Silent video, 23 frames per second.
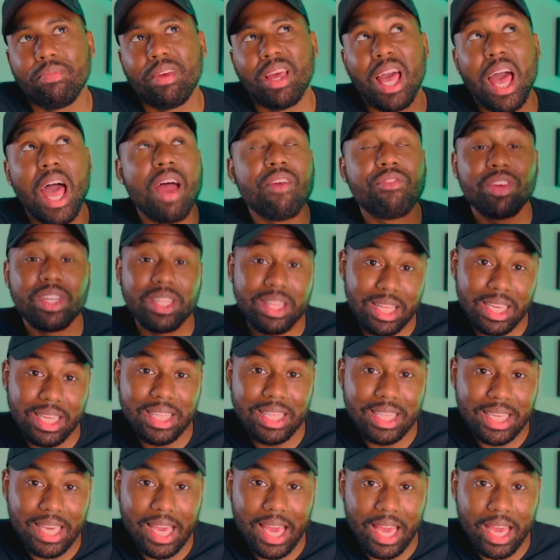everything in
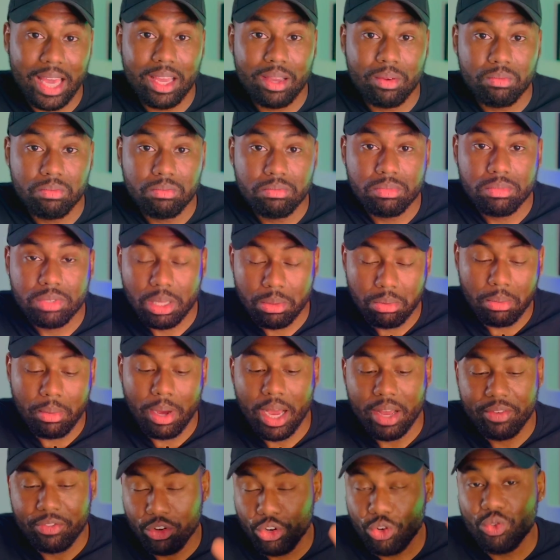the game, keep in
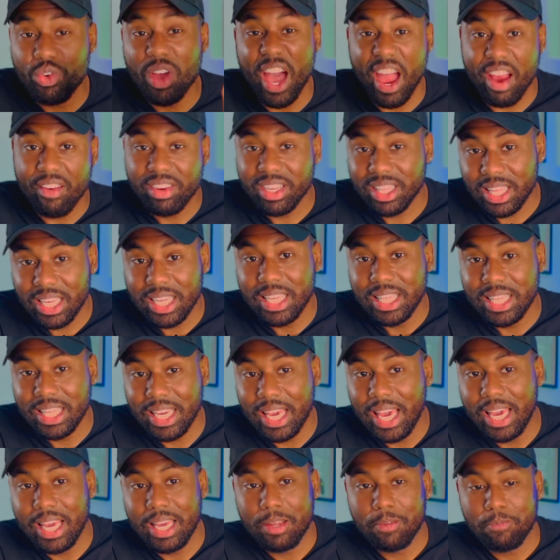mind, if you do everything in the
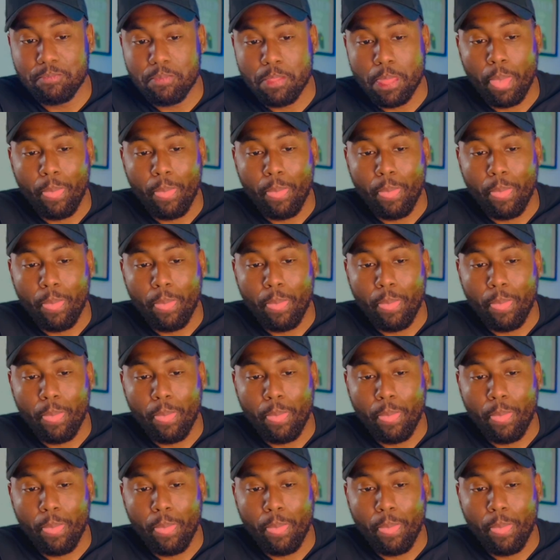game